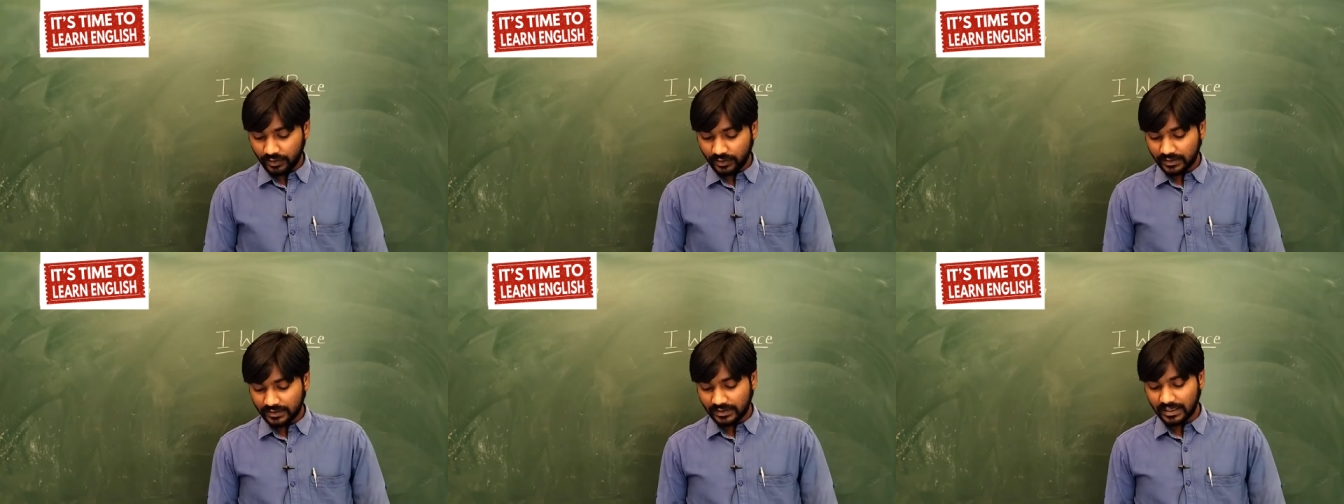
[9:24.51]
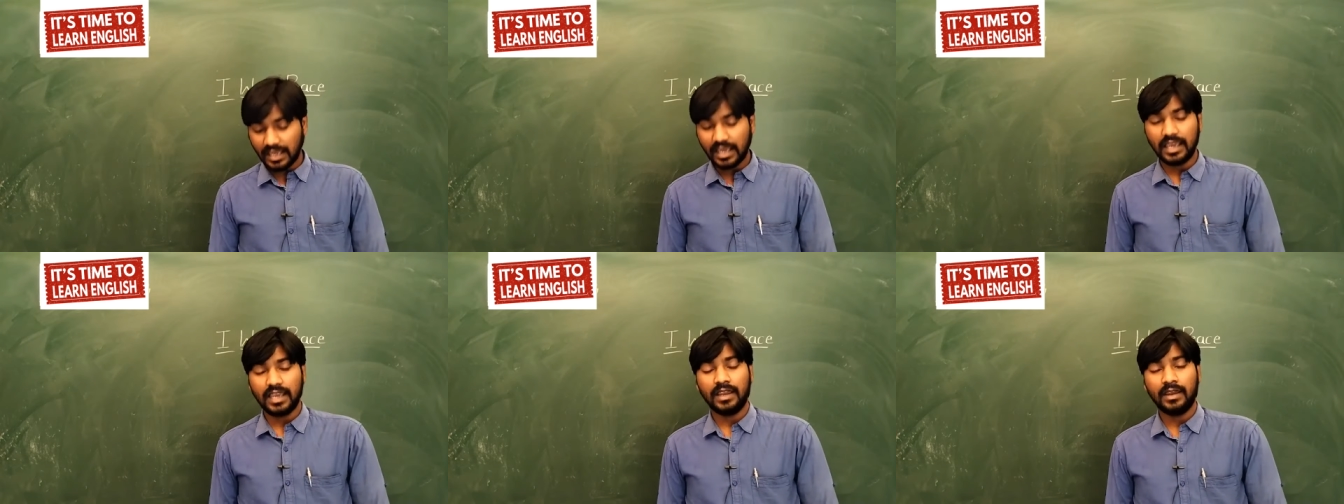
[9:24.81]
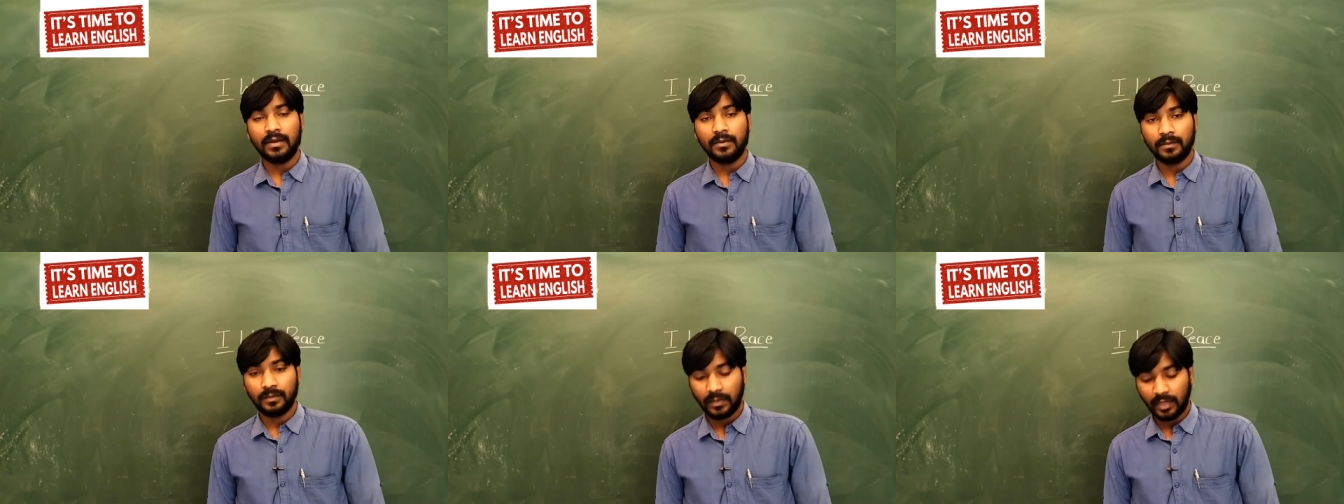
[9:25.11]
to
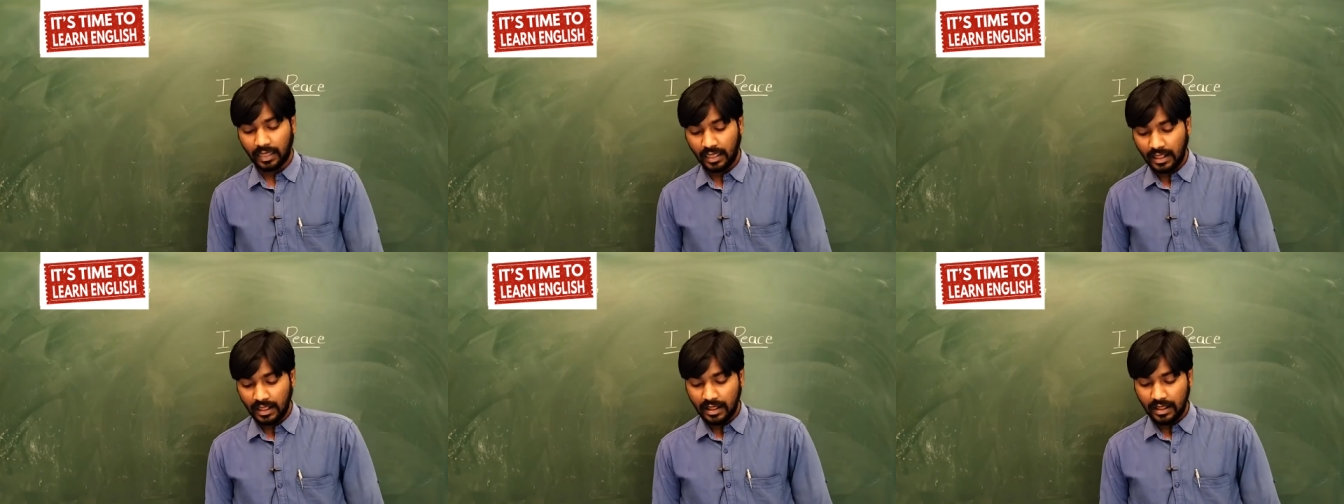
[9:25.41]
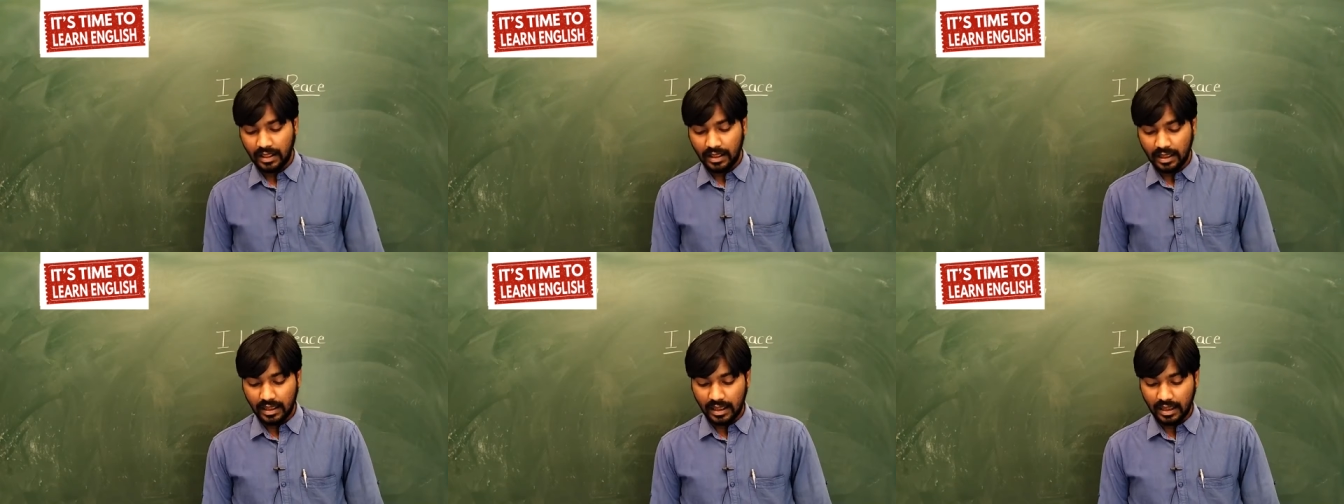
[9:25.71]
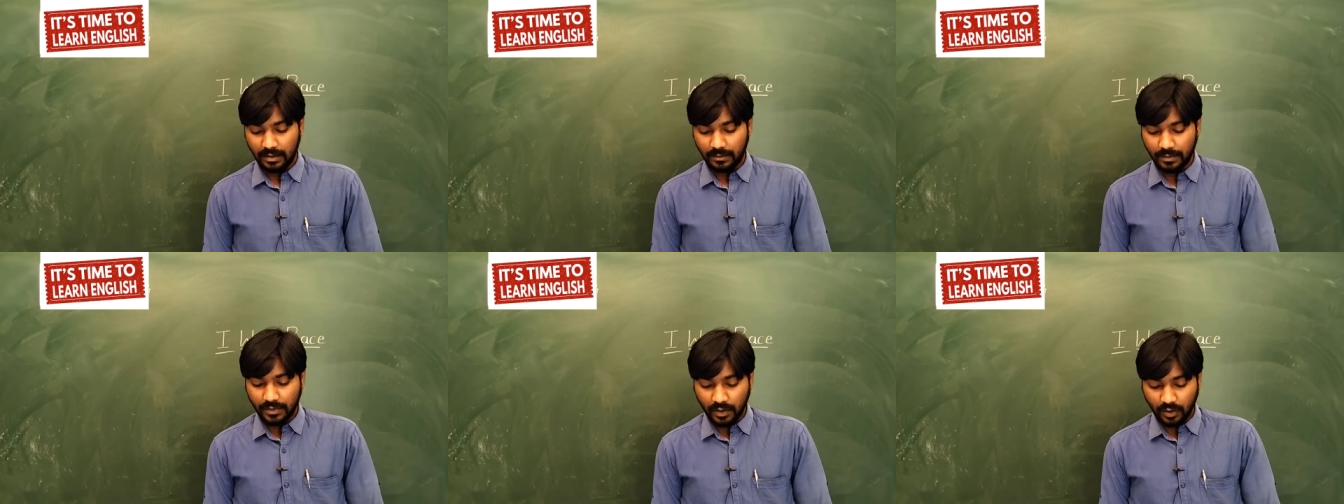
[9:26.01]
see
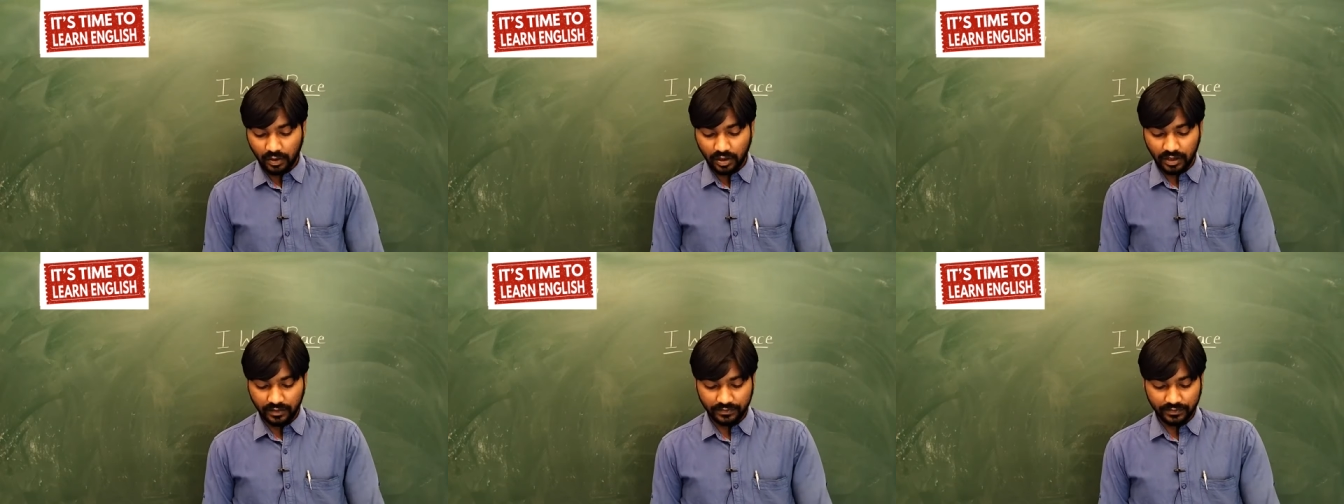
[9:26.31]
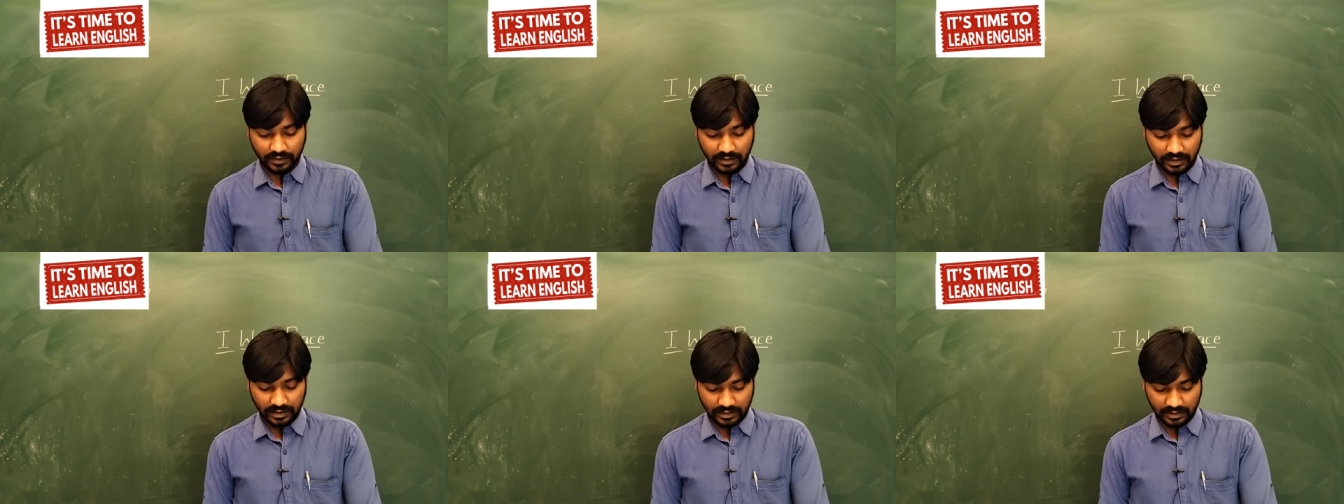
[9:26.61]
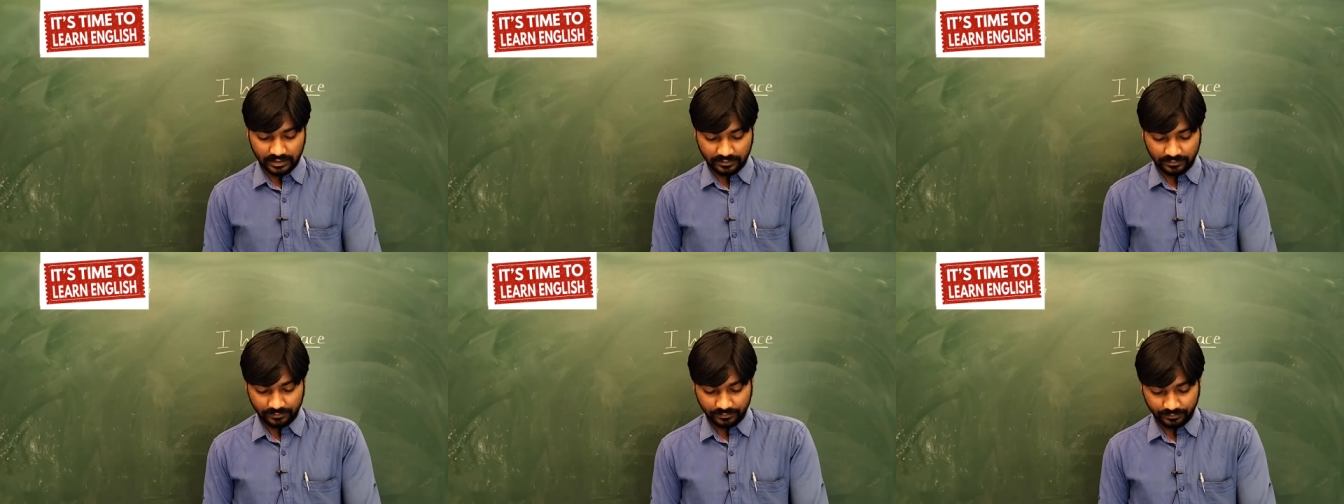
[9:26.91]
a
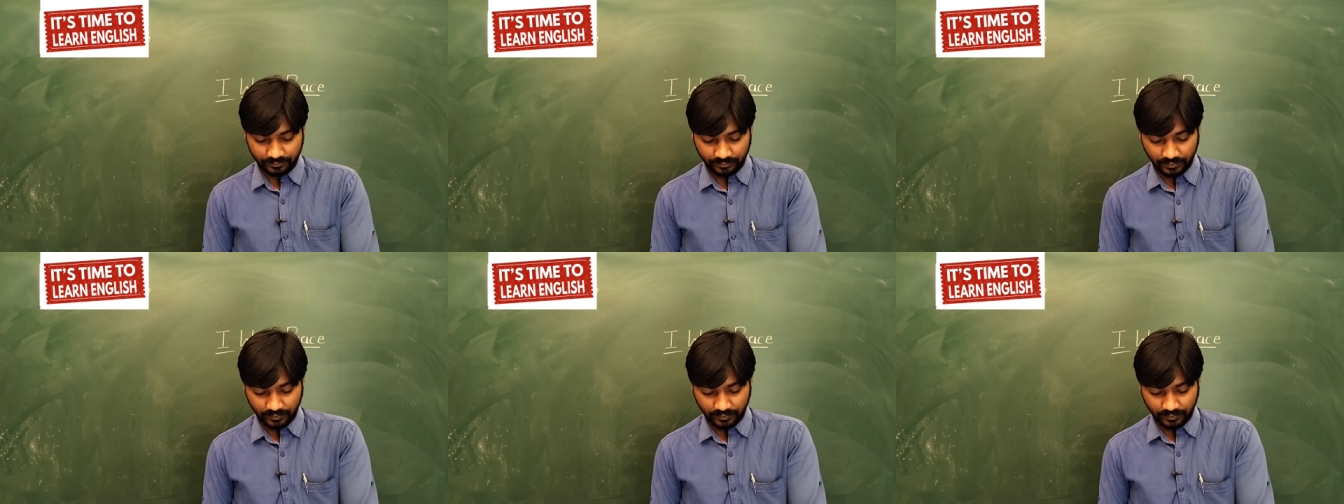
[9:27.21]
beautiful